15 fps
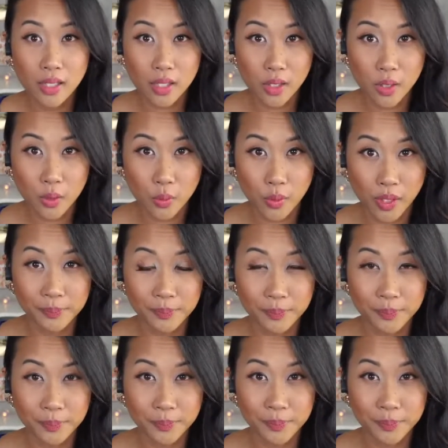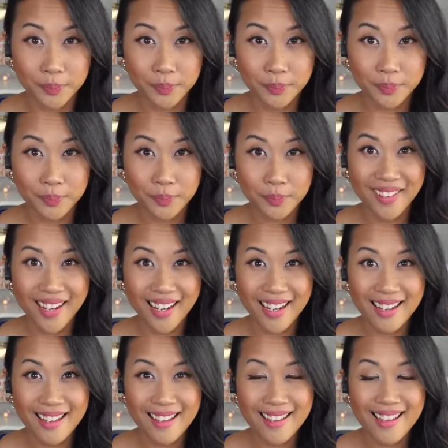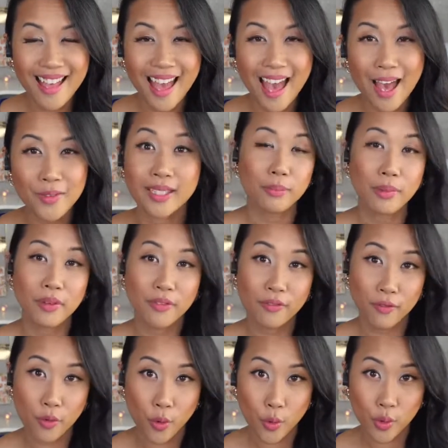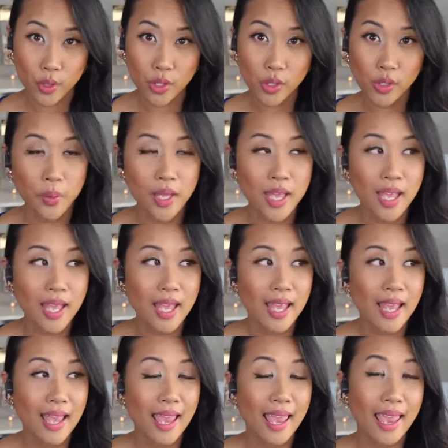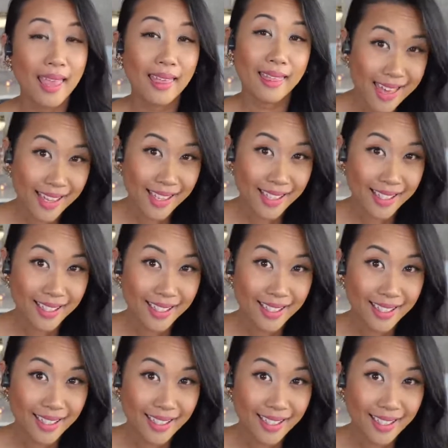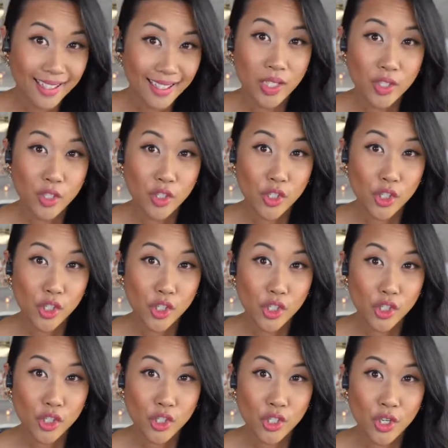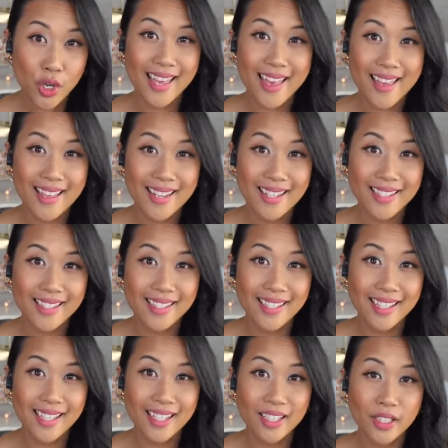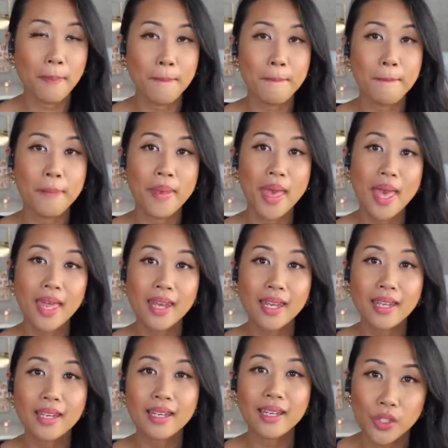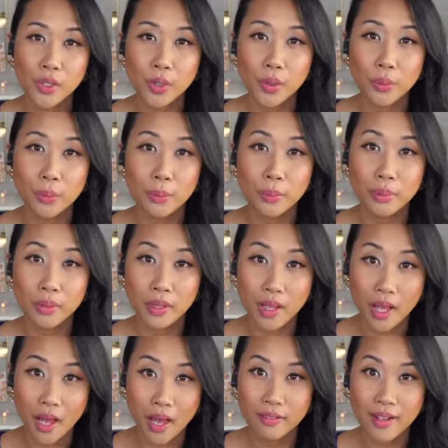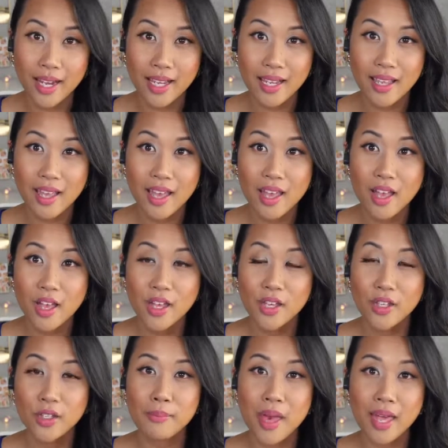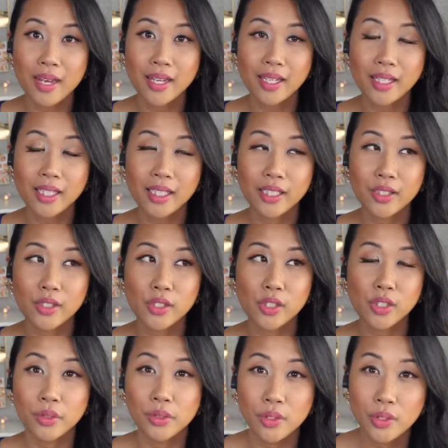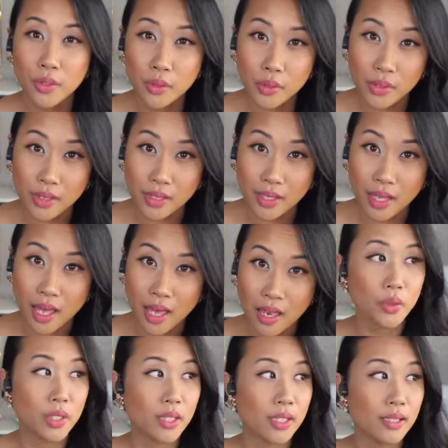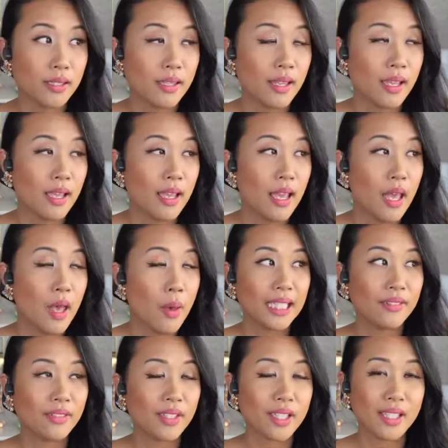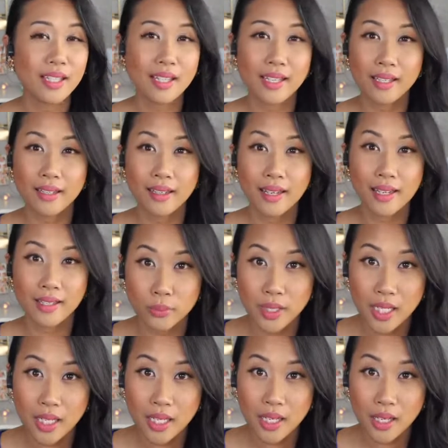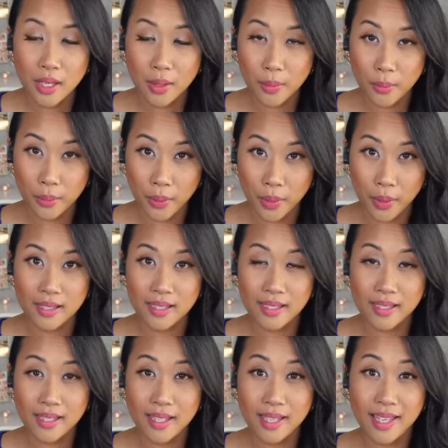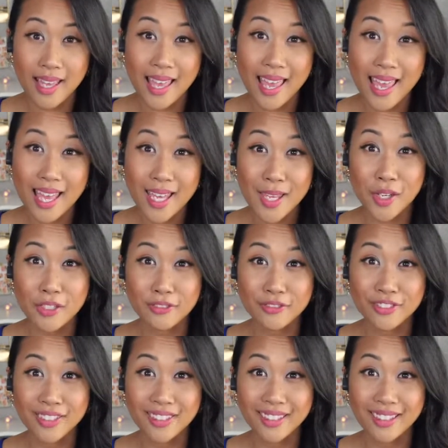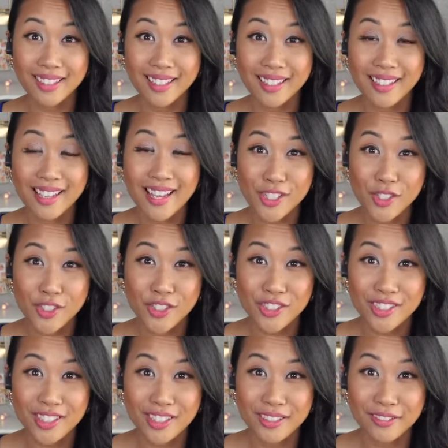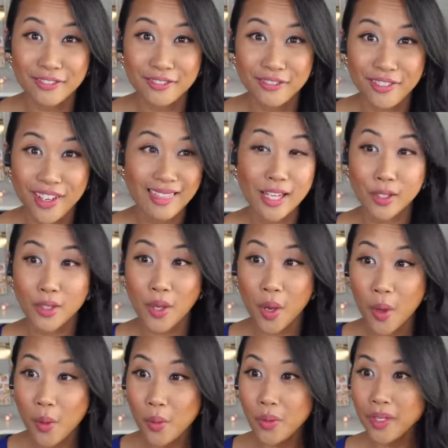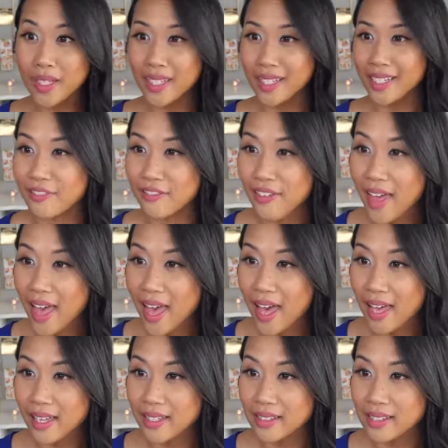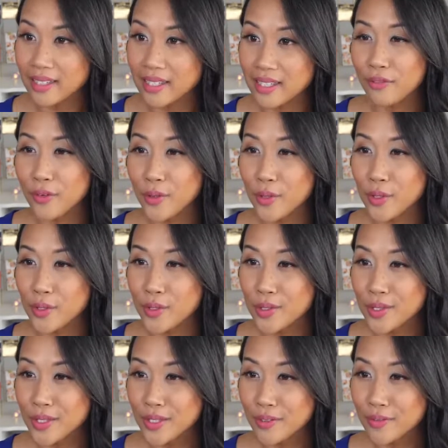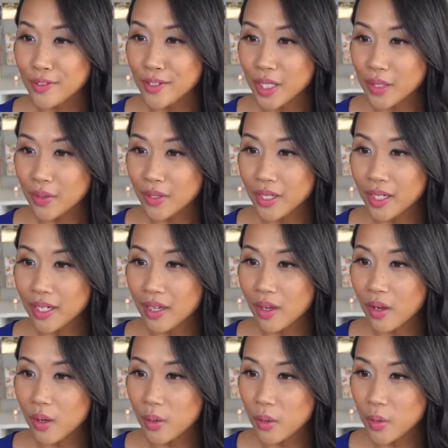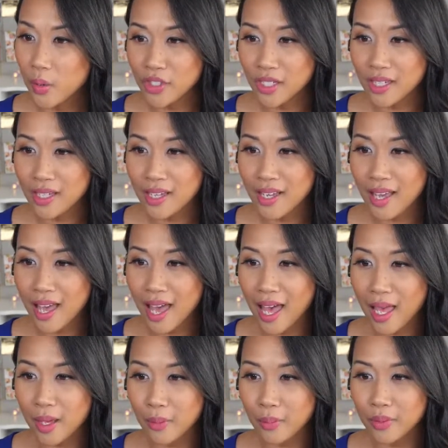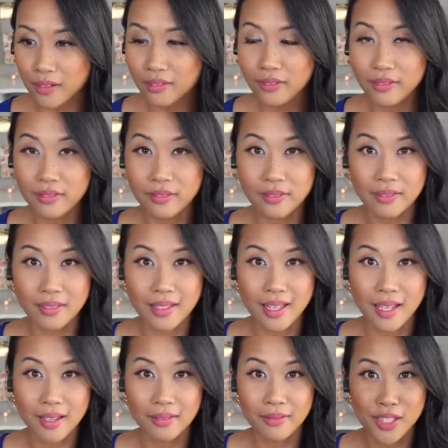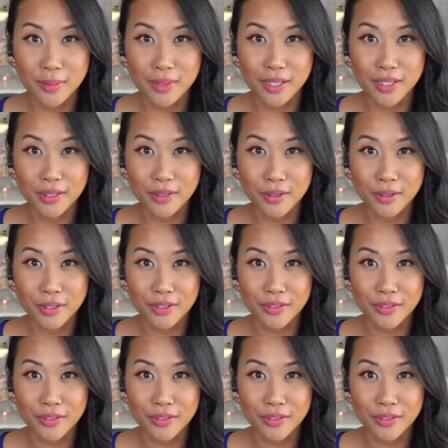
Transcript: right? How you could use the click to tweet before your show. And then once your show has ended, you could embed it into your blog, right? You could embed it into your newsletter. You could put it even in a social media post where it says like, hey, you want to show up for digital confetti? Then go here. In fact, for those of you that are wondering, OMG, I would love, love, love, love to be notified